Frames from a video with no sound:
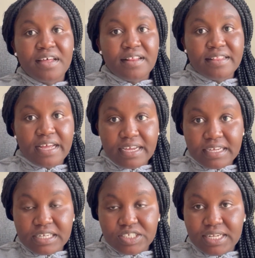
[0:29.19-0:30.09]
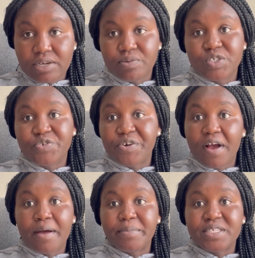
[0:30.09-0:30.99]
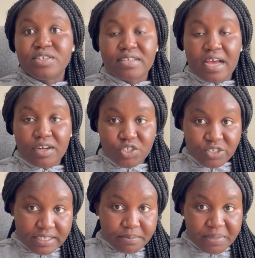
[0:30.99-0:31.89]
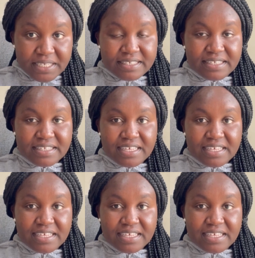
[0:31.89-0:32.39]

the English language requirements actually means.